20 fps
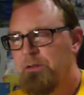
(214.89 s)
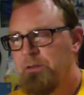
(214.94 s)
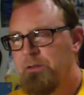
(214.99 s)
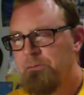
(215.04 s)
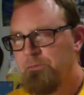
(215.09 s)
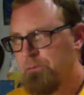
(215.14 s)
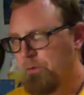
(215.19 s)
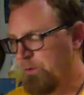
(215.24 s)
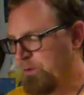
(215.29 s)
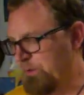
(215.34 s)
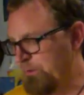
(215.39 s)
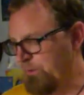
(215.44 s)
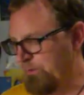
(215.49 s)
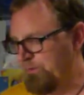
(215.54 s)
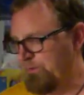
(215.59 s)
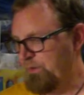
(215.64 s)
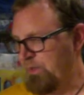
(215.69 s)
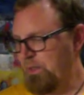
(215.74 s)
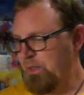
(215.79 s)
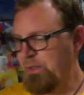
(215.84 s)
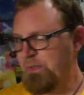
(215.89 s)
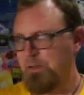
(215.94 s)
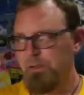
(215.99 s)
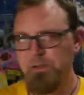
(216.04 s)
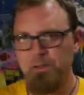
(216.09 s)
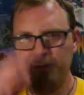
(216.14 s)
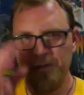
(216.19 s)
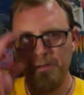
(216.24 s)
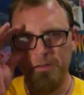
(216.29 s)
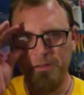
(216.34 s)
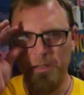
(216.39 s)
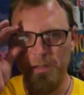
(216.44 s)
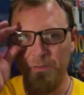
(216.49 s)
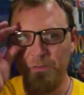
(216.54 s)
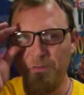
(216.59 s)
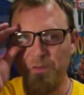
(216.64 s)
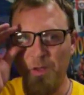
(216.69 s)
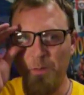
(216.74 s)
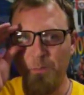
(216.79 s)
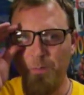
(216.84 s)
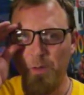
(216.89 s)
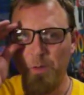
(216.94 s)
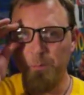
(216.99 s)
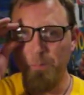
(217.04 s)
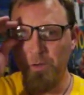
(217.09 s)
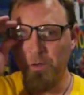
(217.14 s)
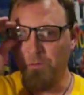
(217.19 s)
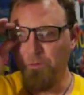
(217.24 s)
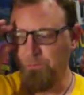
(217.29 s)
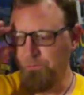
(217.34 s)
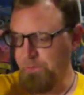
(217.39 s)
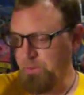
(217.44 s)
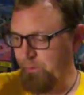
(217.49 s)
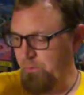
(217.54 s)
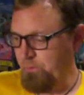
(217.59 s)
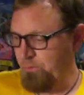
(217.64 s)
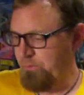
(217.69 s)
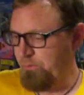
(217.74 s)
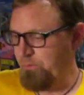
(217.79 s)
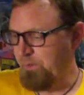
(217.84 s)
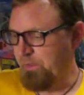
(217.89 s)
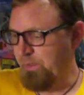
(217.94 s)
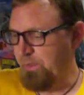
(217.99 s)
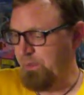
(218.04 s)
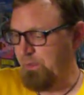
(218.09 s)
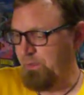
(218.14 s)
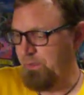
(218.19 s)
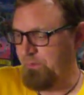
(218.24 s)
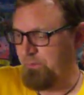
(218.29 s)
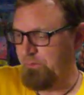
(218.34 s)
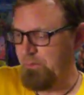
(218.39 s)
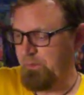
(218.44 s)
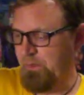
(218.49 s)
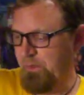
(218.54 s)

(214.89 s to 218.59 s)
For Goodness Sake. Next up on my reviews is